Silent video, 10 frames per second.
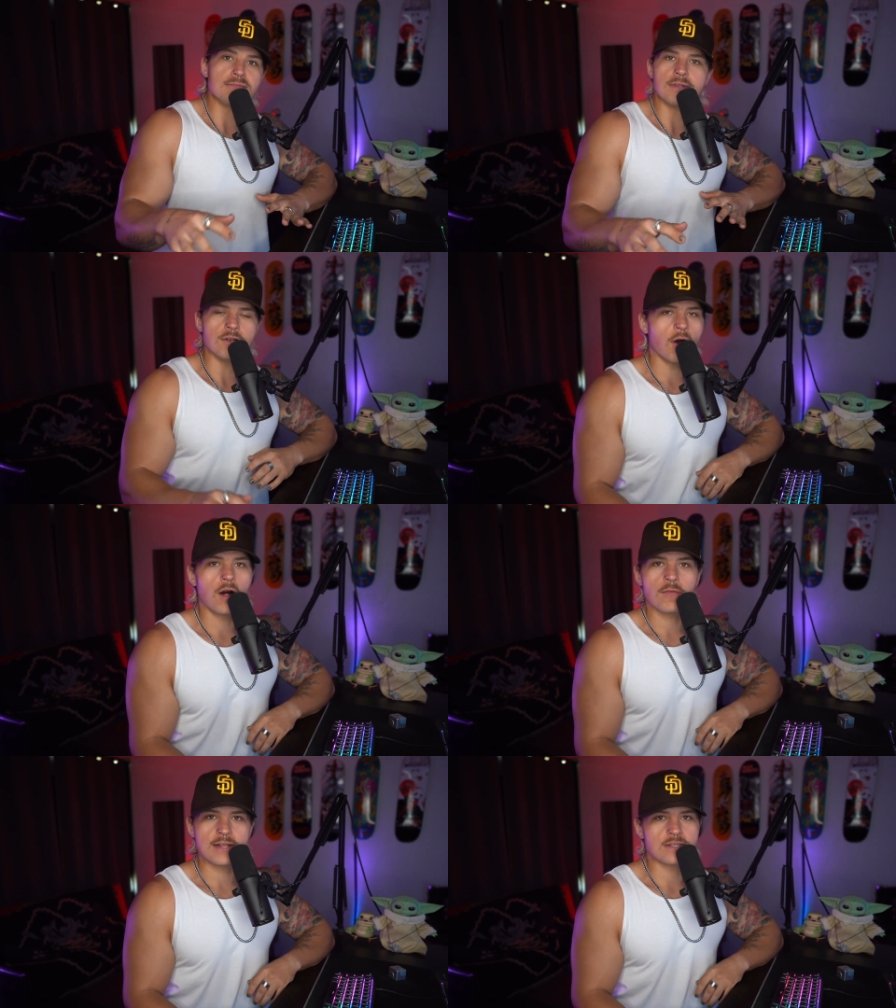you know,
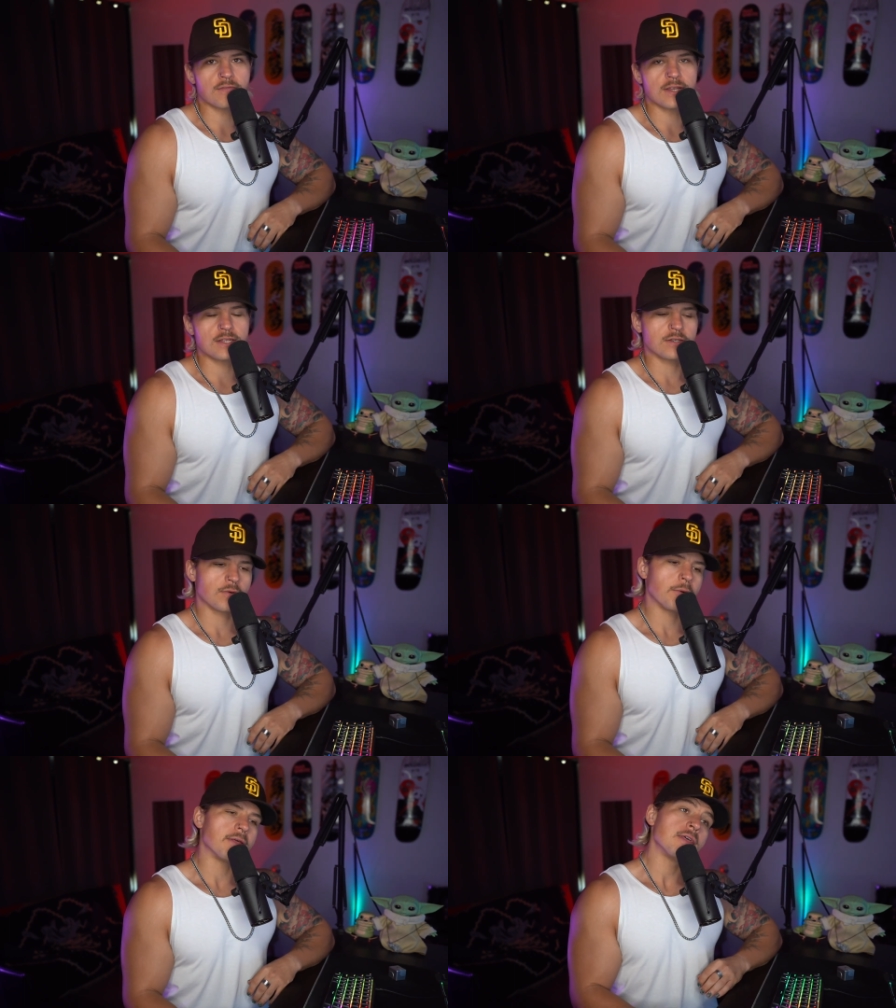all that stuff I disagree
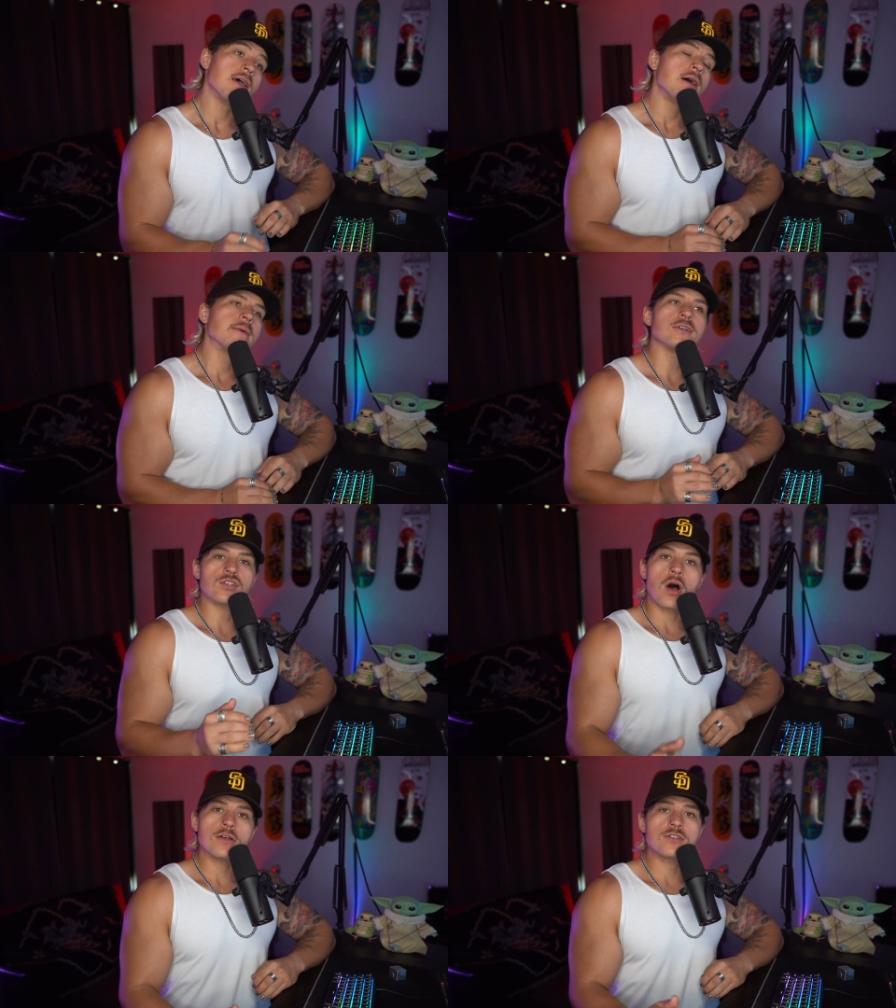with. But there's
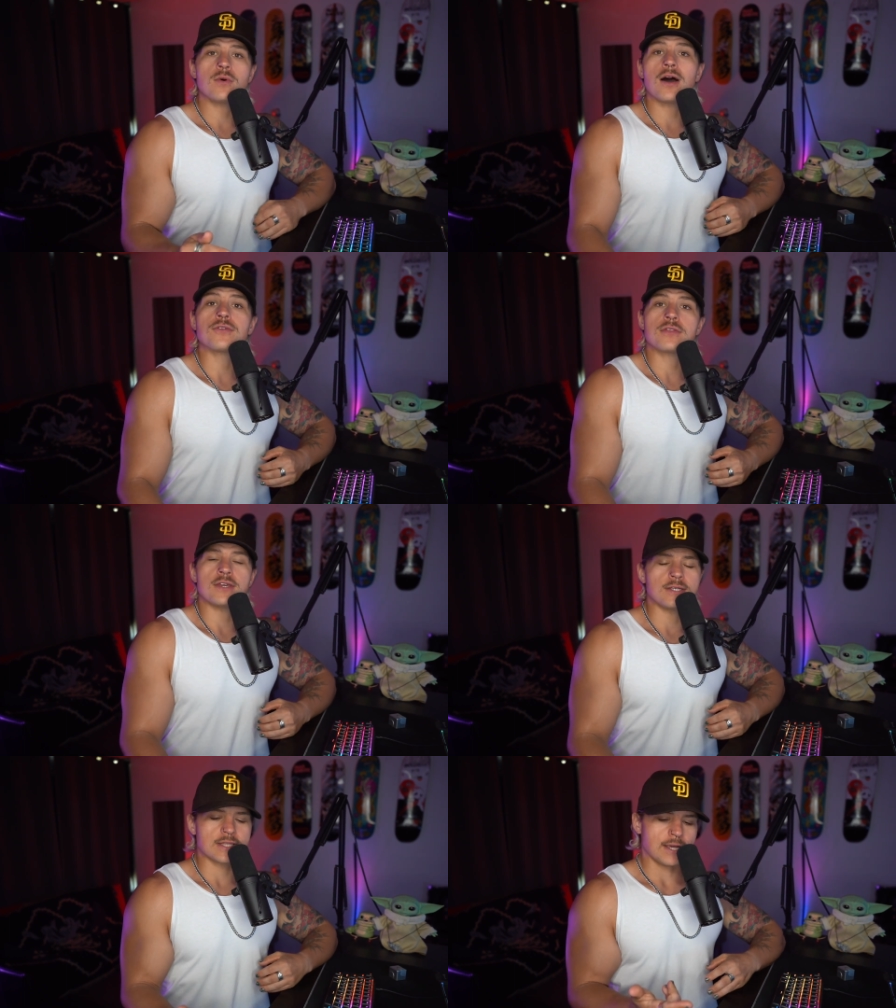also other
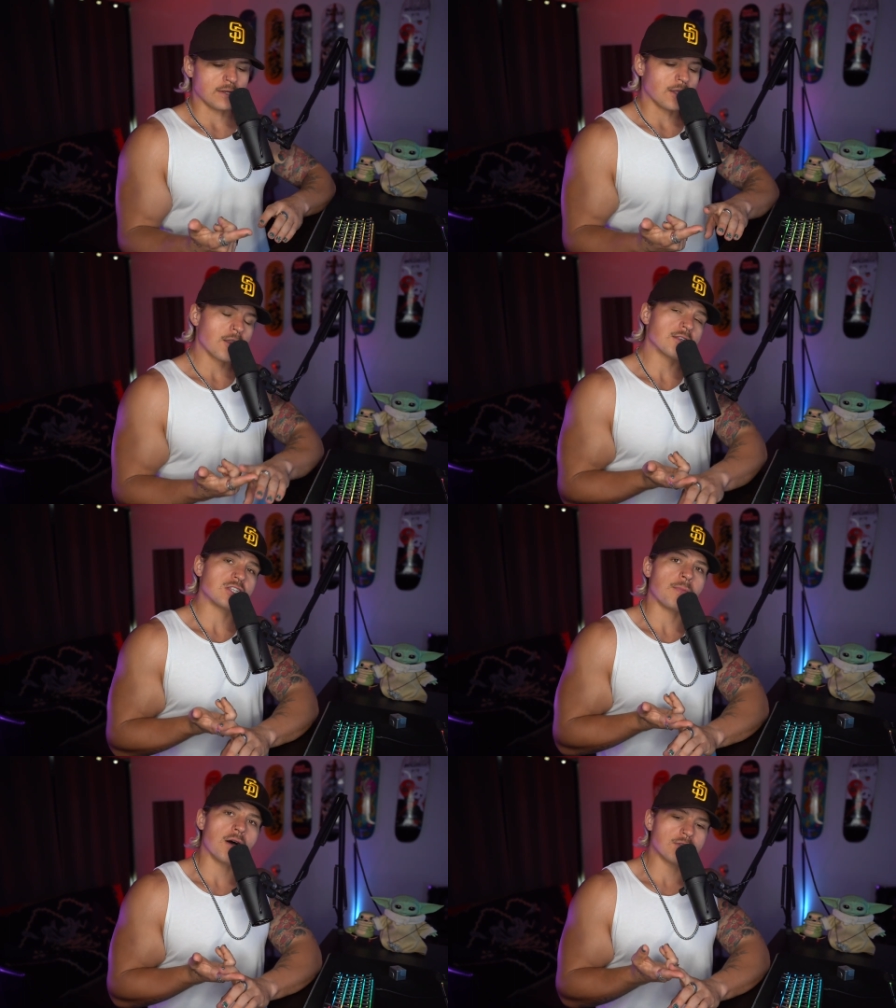things like a lot of the
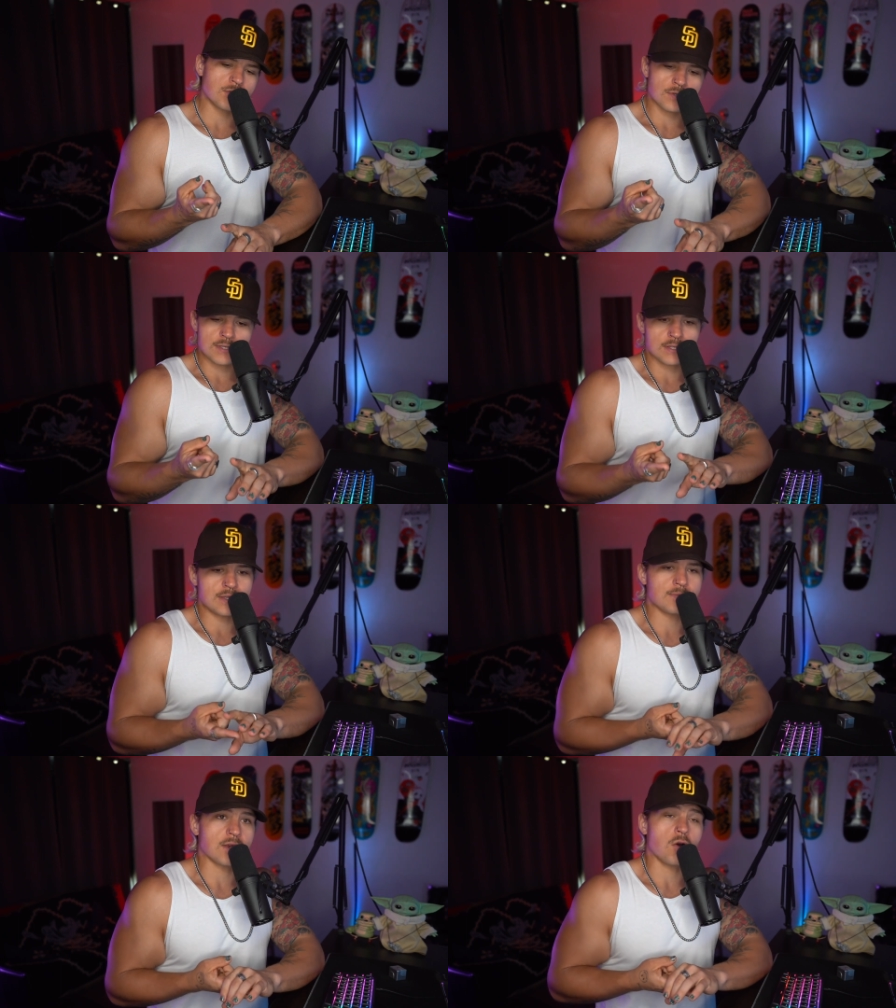sponsors. It
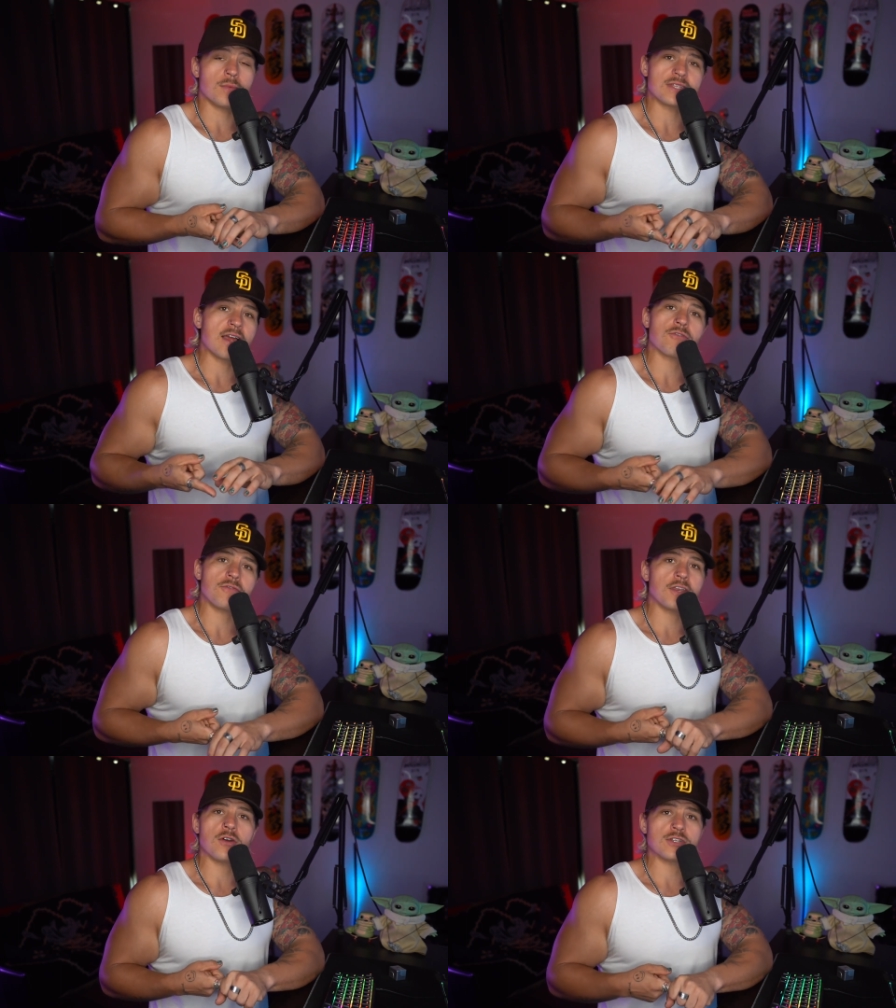seems like almost every
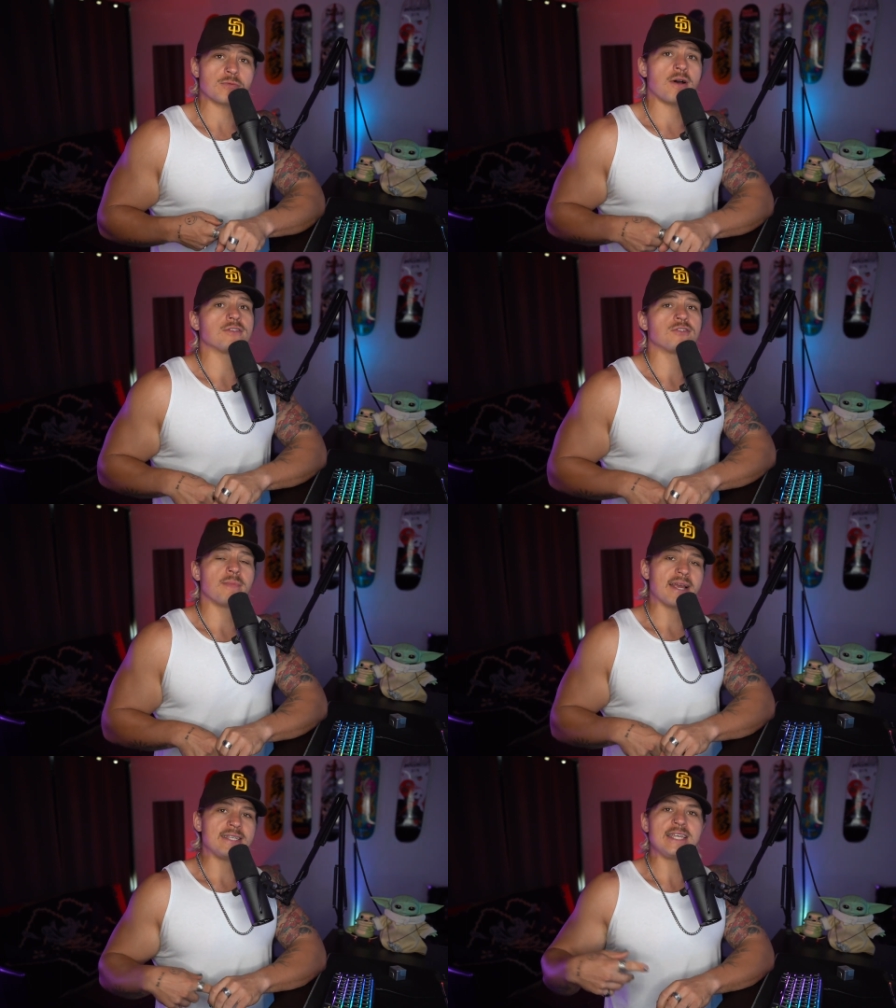video is sponsored
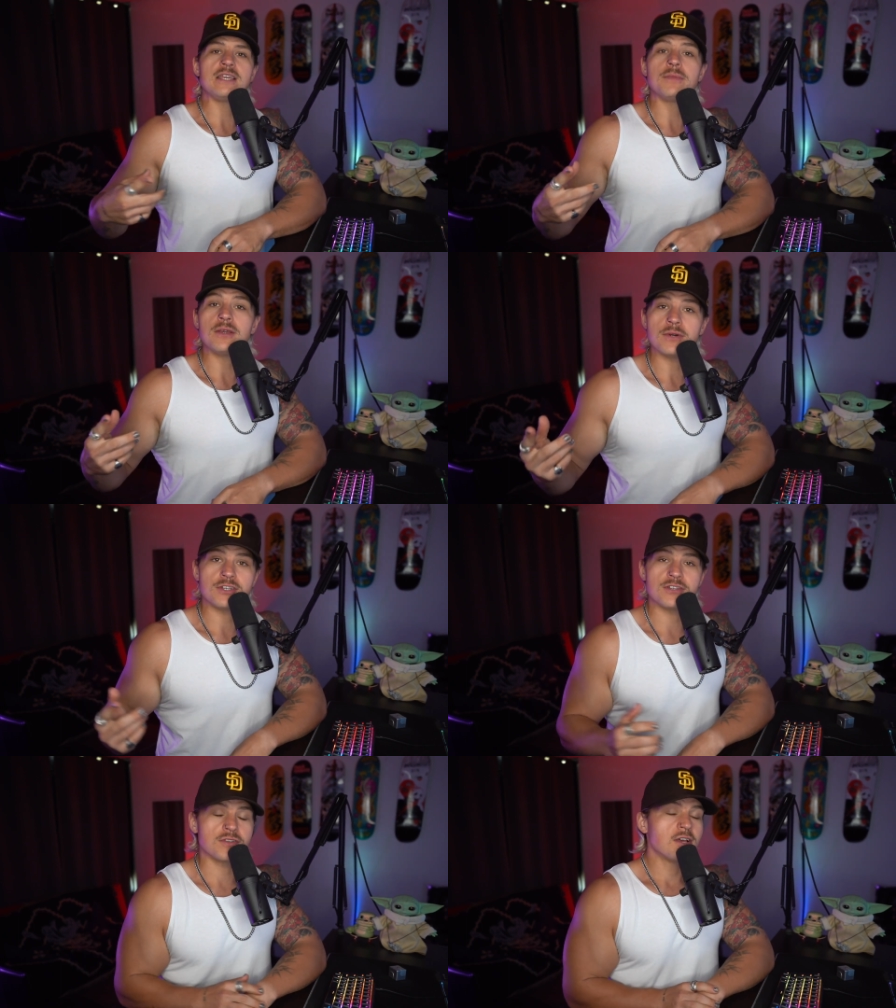by Teami, which
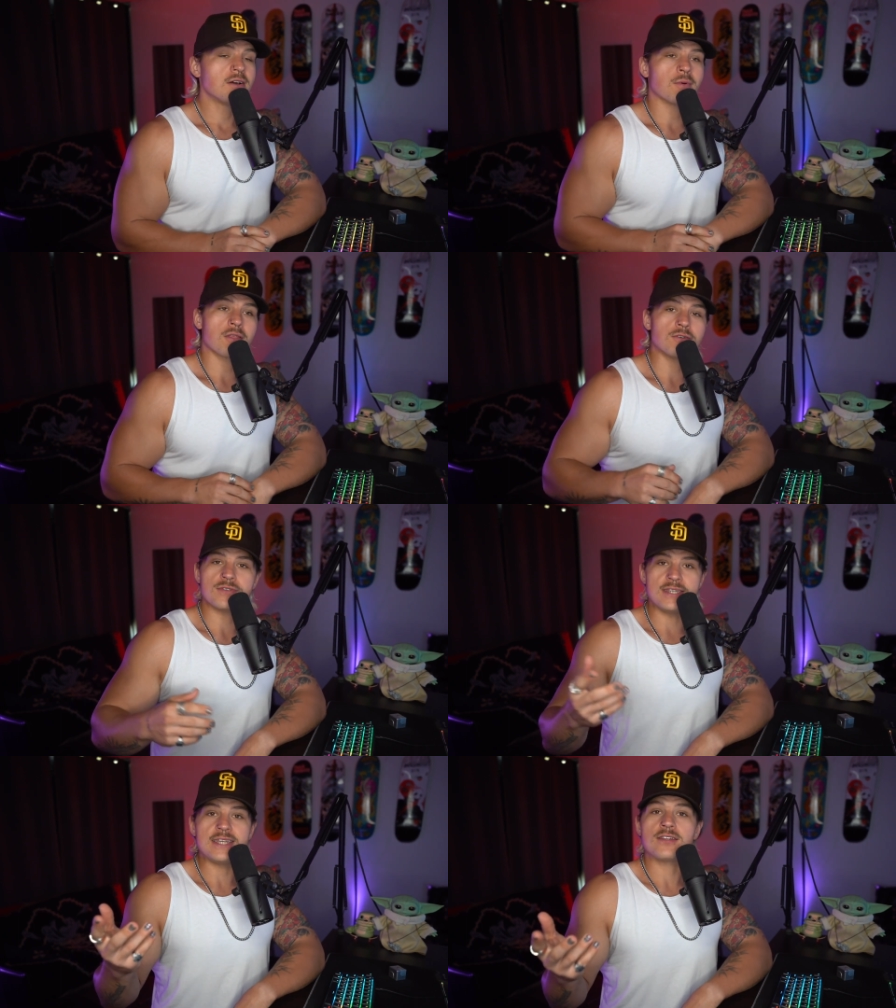is one of those
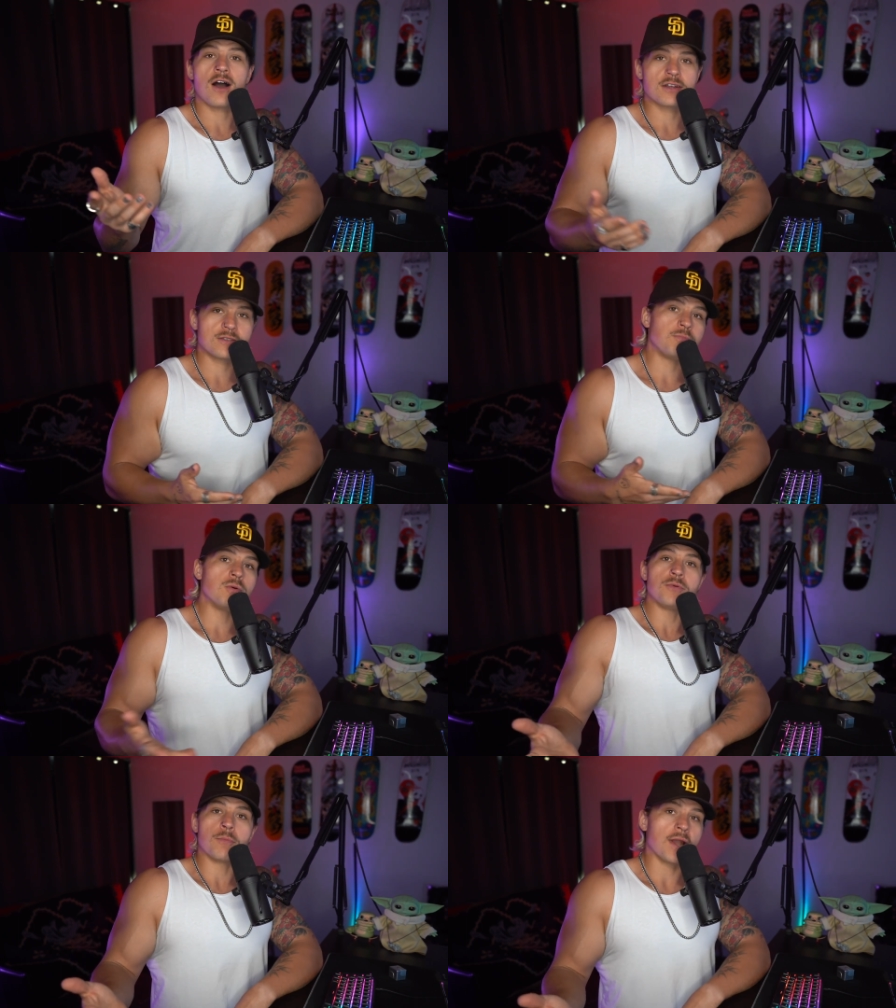detox, poop
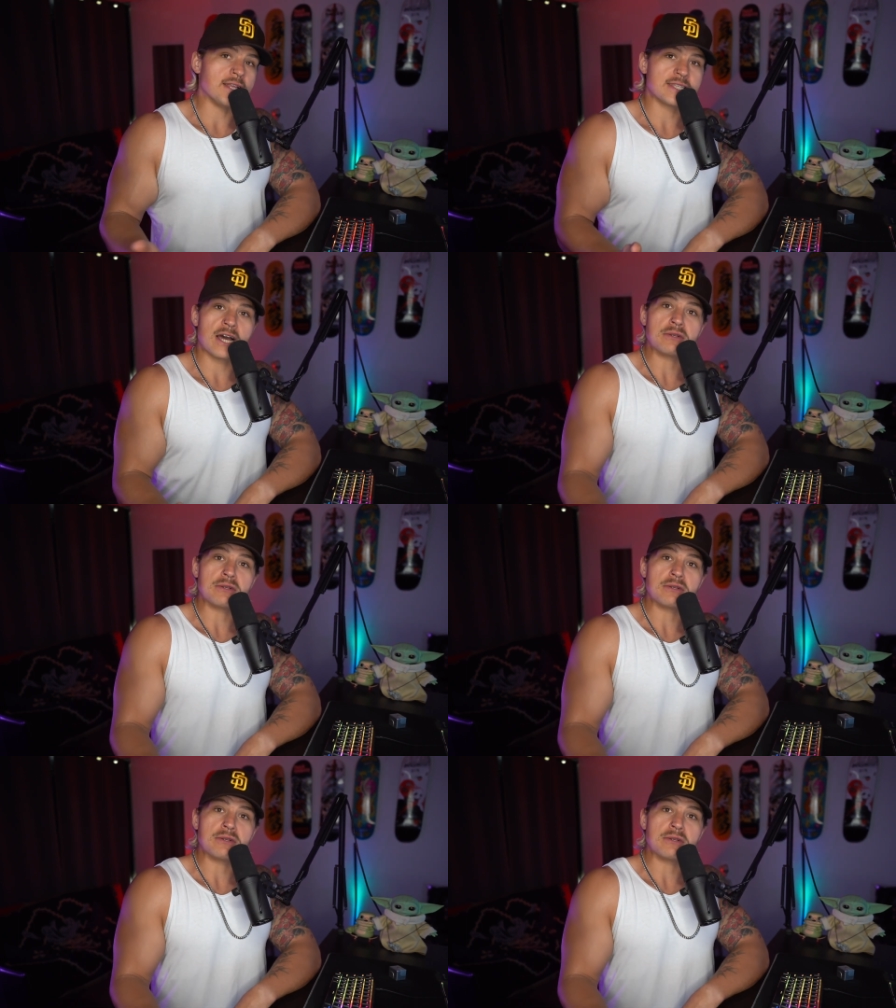your brains out